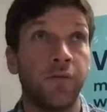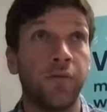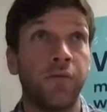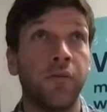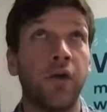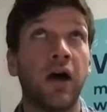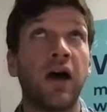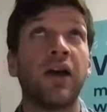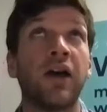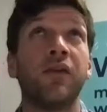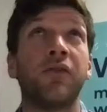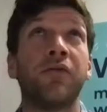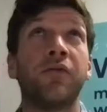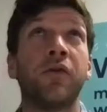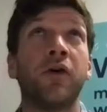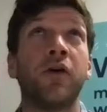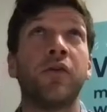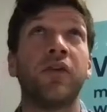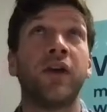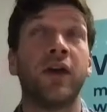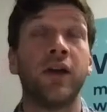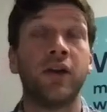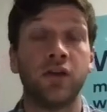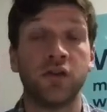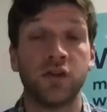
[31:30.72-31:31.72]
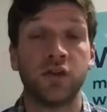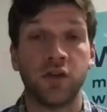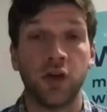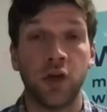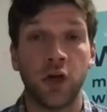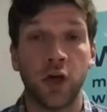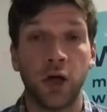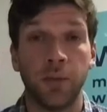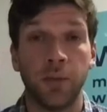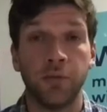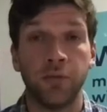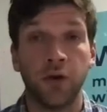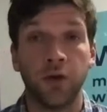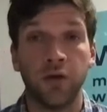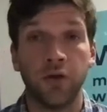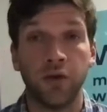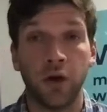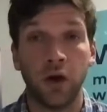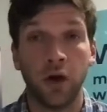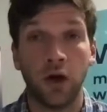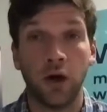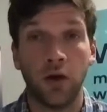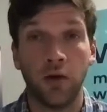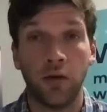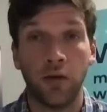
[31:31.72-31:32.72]
advantageous terms under
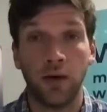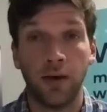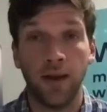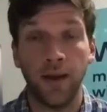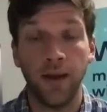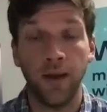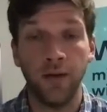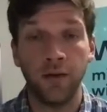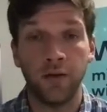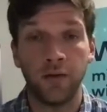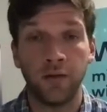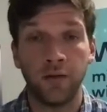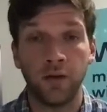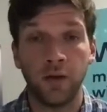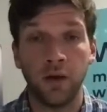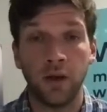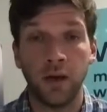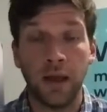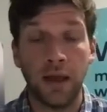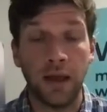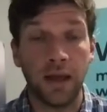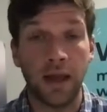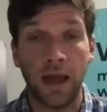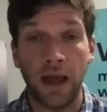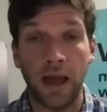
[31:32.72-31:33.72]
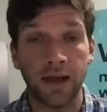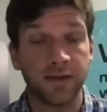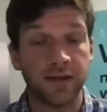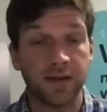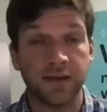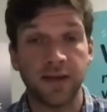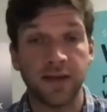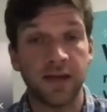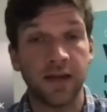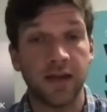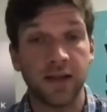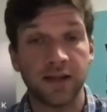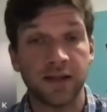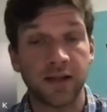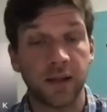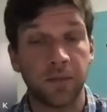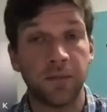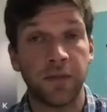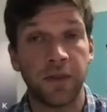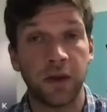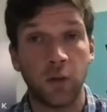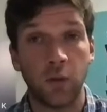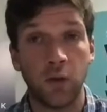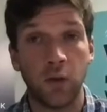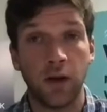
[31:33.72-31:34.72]
RLS. As I said, it's
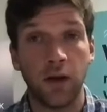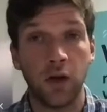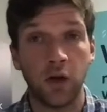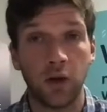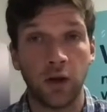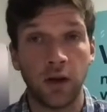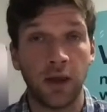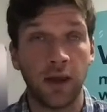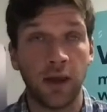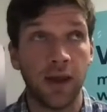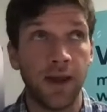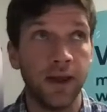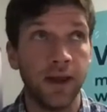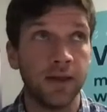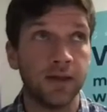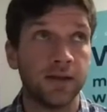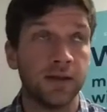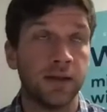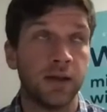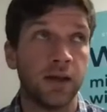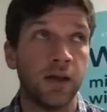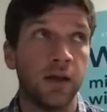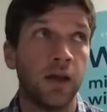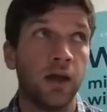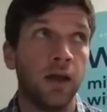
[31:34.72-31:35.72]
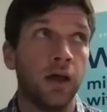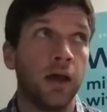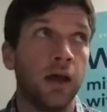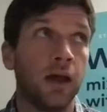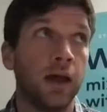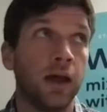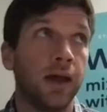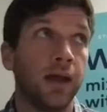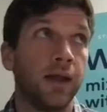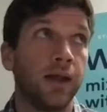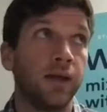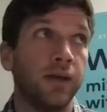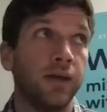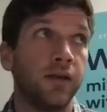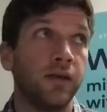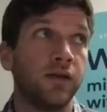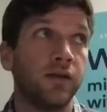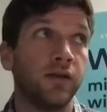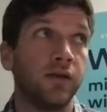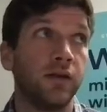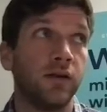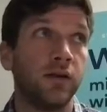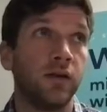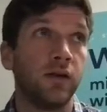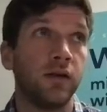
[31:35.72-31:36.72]
something we're looking at. And
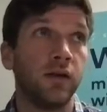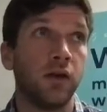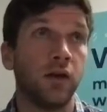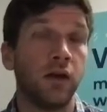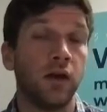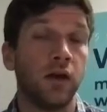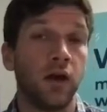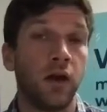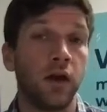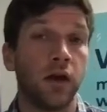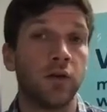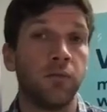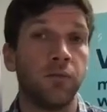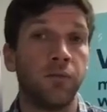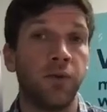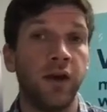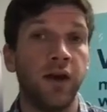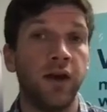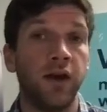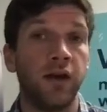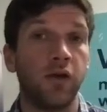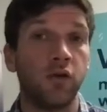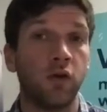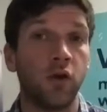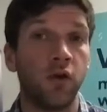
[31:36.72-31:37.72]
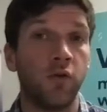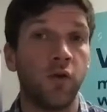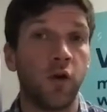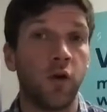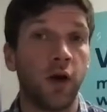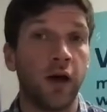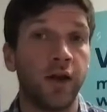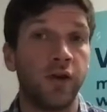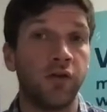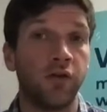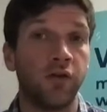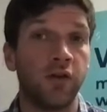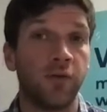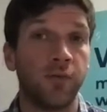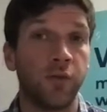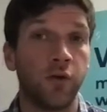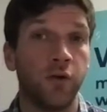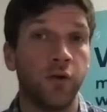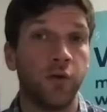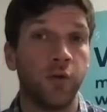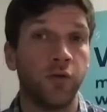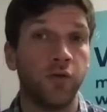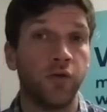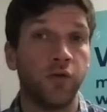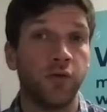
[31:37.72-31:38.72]
I completely agree with what Andrea's
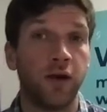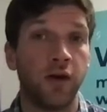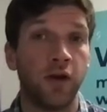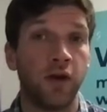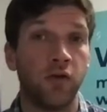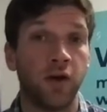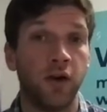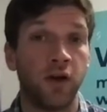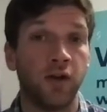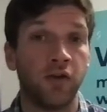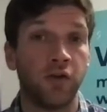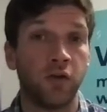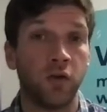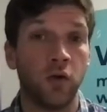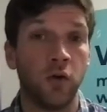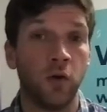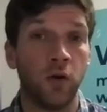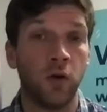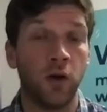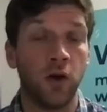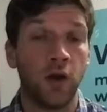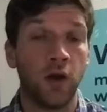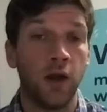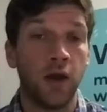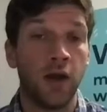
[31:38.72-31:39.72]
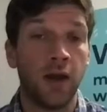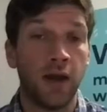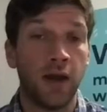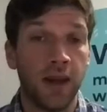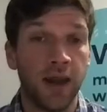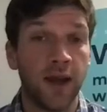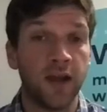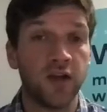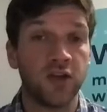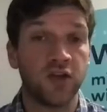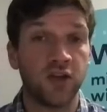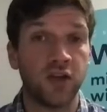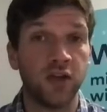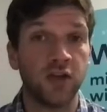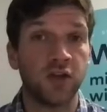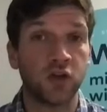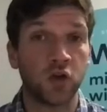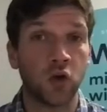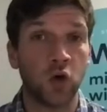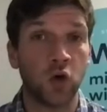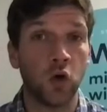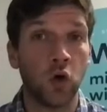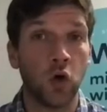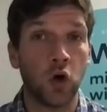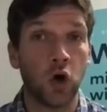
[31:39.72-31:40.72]
point was around credit score. ESG
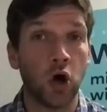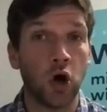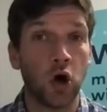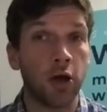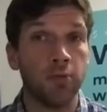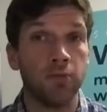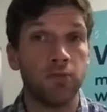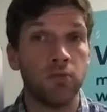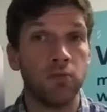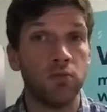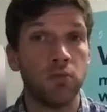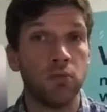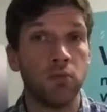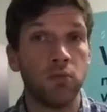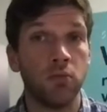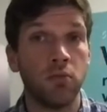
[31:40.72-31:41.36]
score, I'm